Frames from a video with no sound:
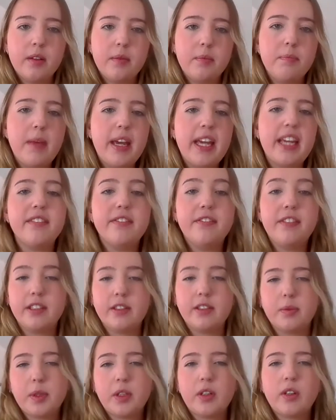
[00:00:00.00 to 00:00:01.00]
made
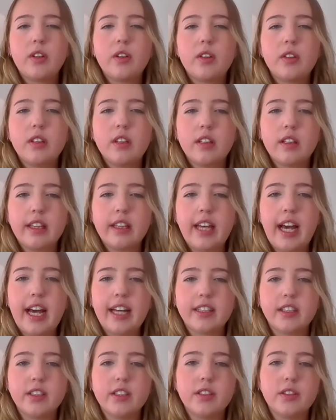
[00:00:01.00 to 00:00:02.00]
visible
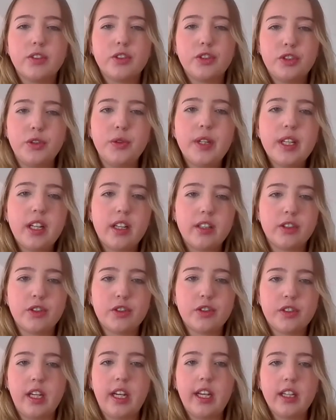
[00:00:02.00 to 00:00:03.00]
that the student
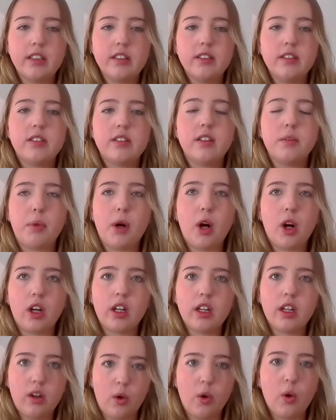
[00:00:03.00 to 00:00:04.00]
understands
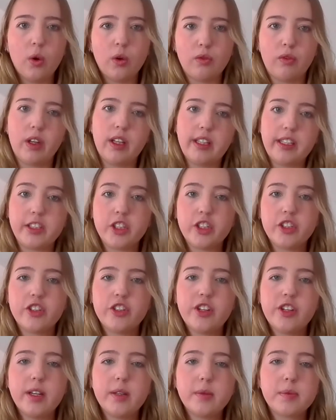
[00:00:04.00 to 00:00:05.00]
part whole
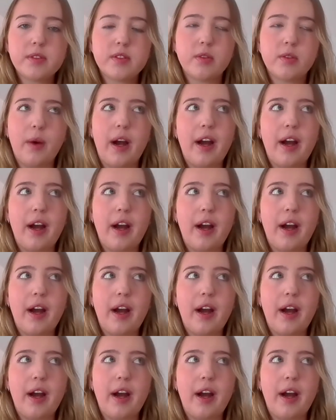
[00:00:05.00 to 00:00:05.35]
relationships.